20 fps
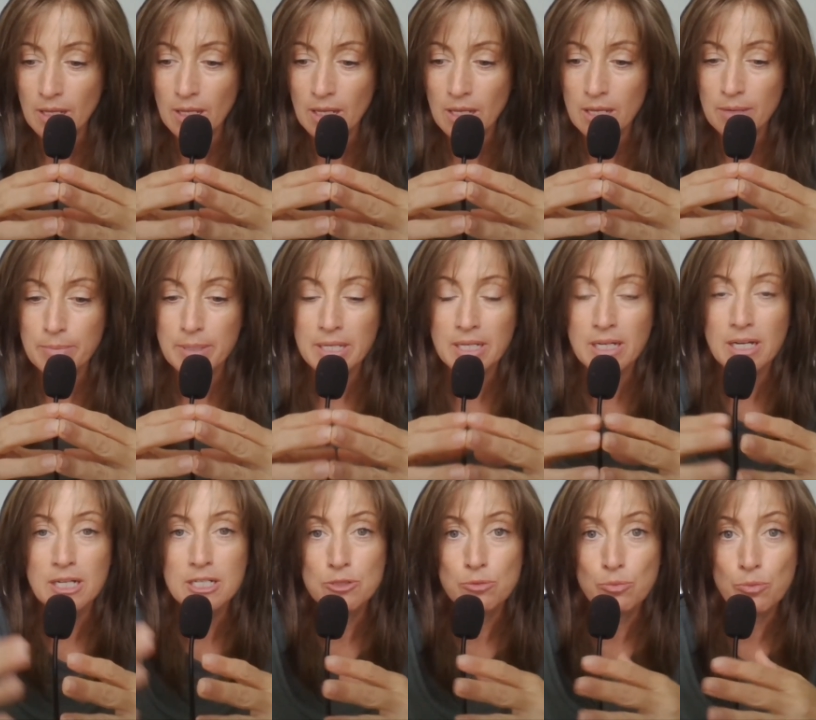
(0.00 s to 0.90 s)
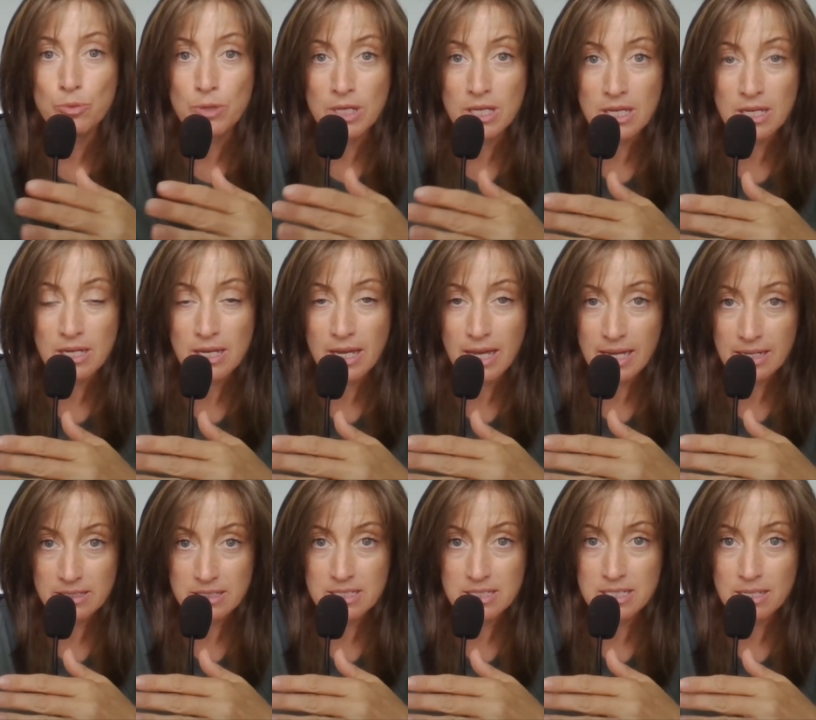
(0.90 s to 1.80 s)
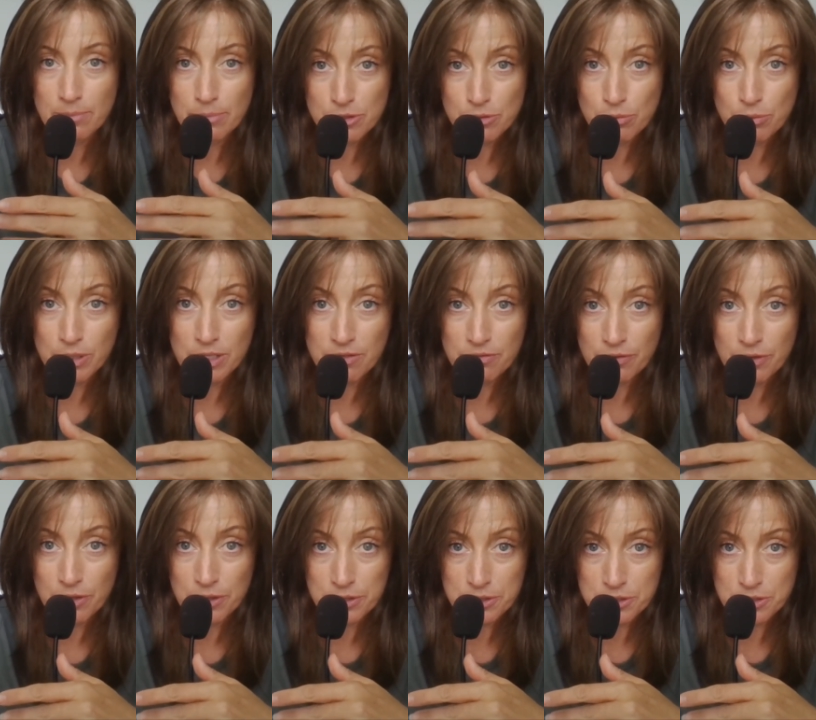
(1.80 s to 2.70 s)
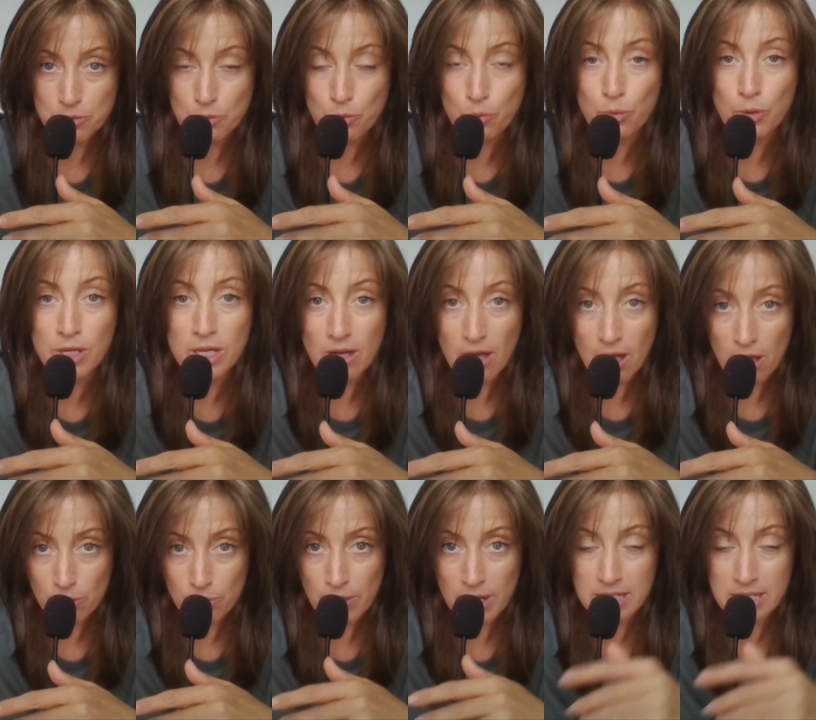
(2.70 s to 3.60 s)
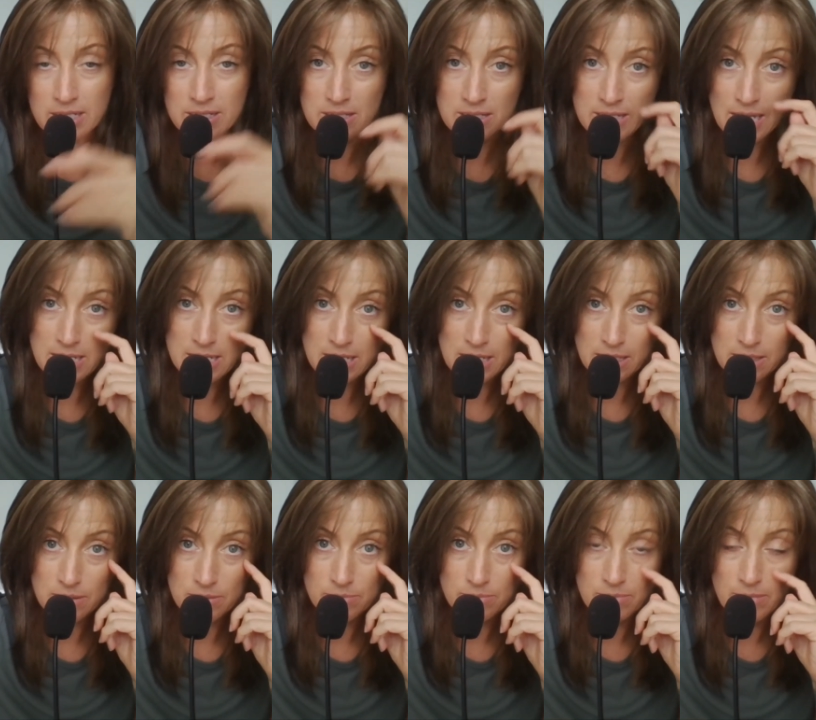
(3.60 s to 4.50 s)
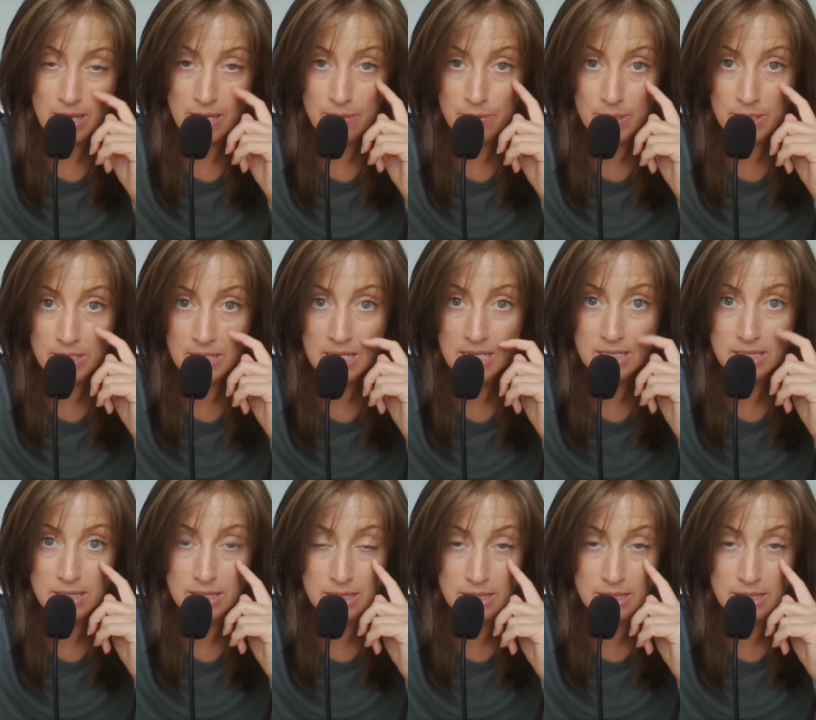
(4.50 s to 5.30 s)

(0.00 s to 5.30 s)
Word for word: Because we, at December 21st, we already ascended and then hit